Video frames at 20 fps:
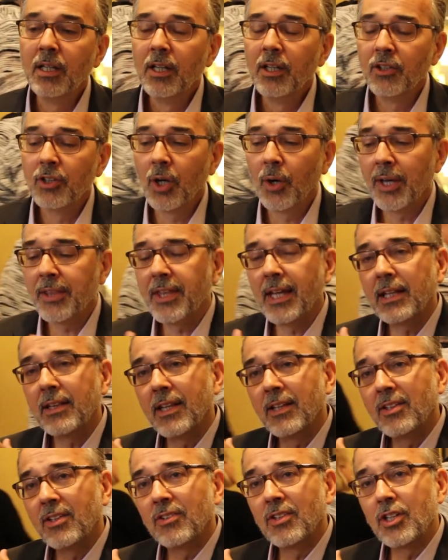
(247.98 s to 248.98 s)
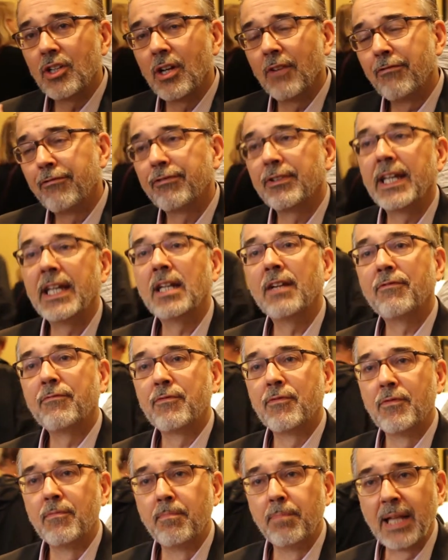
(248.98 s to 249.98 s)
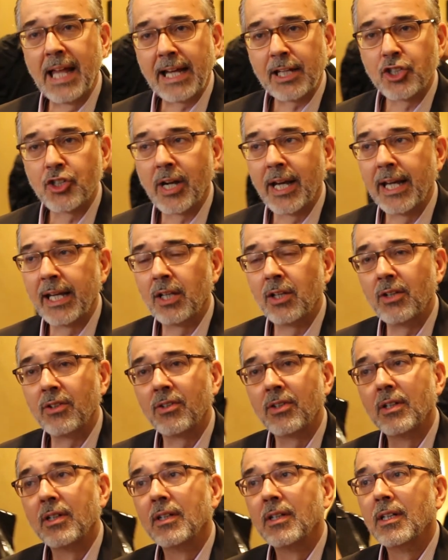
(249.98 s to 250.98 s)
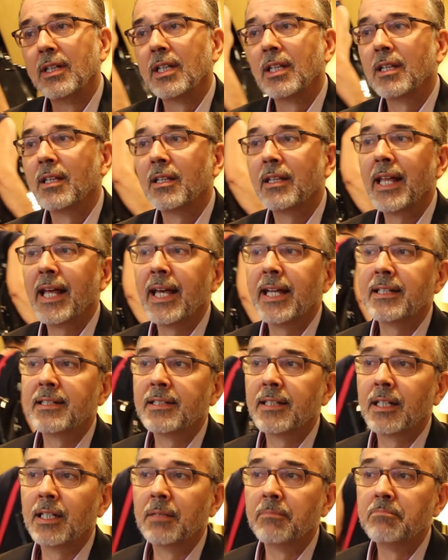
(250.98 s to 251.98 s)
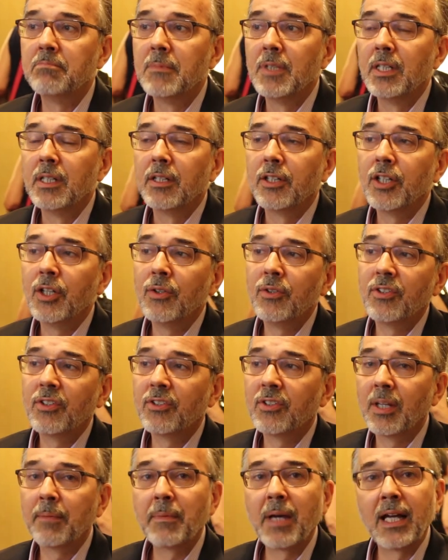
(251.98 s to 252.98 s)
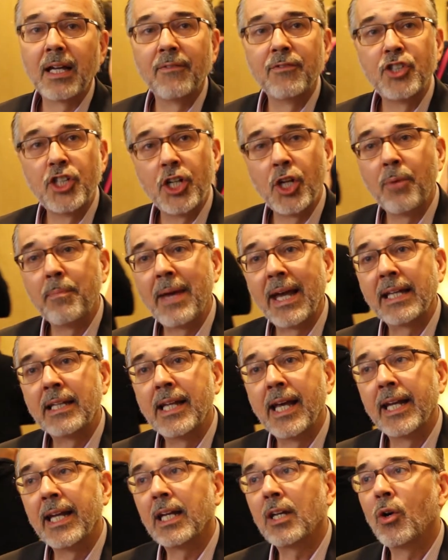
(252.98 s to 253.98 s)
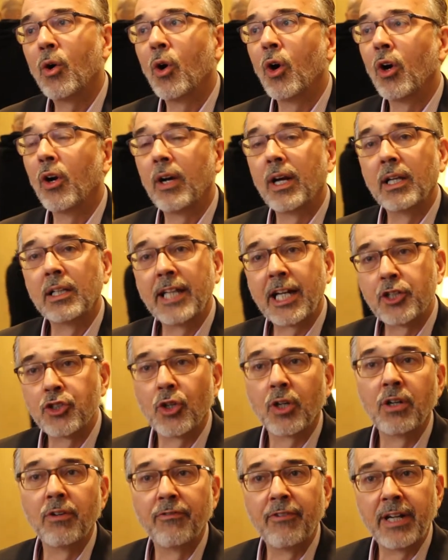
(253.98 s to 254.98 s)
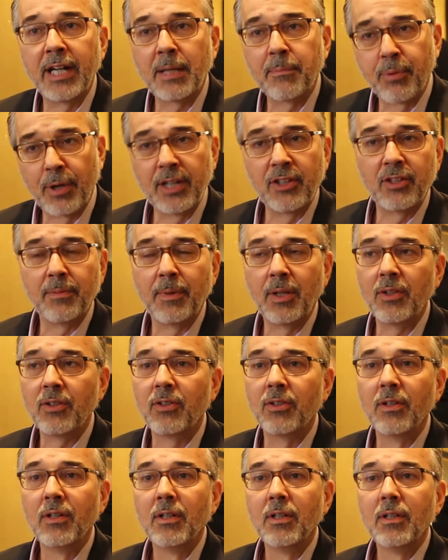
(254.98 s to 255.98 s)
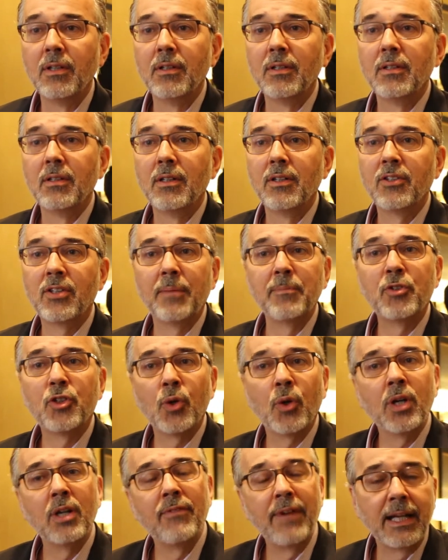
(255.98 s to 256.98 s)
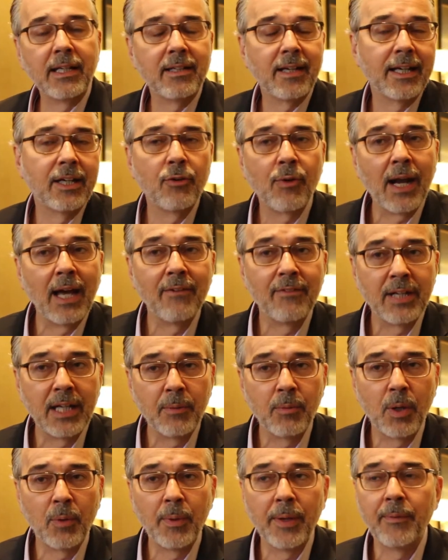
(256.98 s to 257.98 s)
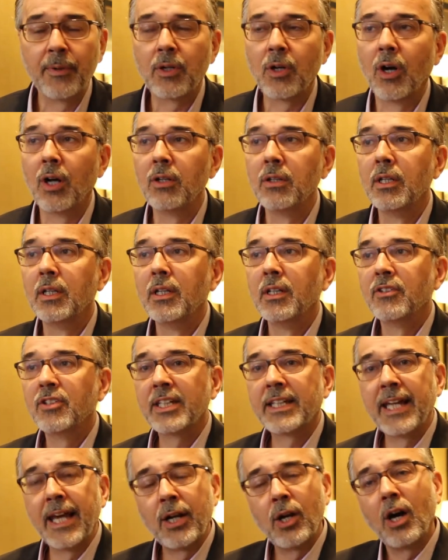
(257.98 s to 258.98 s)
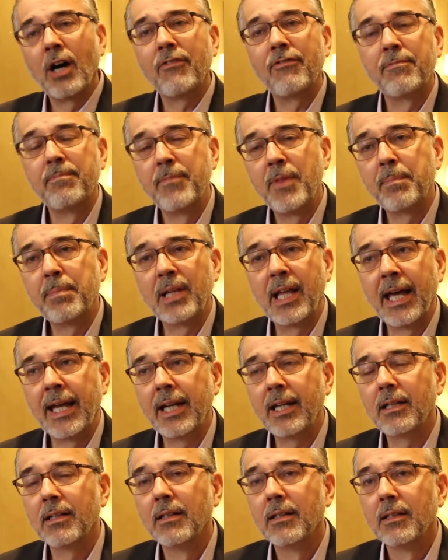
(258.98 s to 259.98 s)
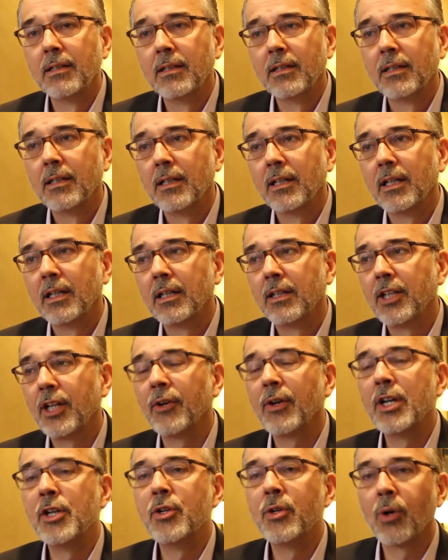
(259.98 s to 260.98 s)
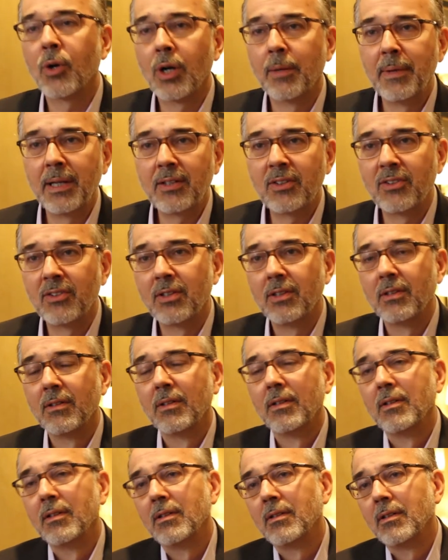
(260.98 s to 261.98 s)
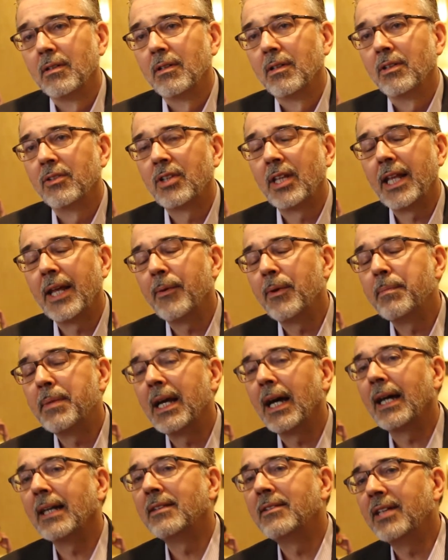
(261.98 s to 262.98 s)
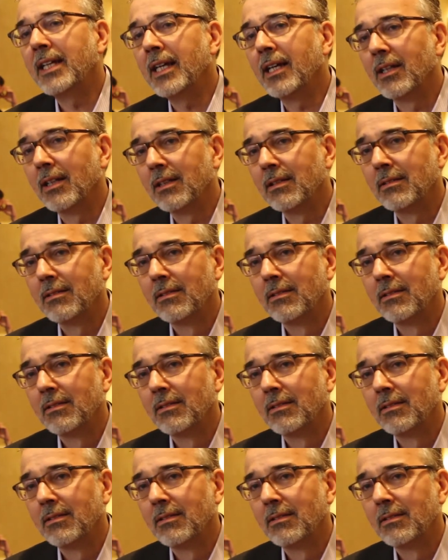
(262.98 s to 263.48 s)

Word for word: So I think this is a, a fleet of black triangles that um, uses some kind of geomagnetic or electrogravitic principles, some sort of anti gravity, what we would call, to get off the planet. They're enormous, so they would be ideal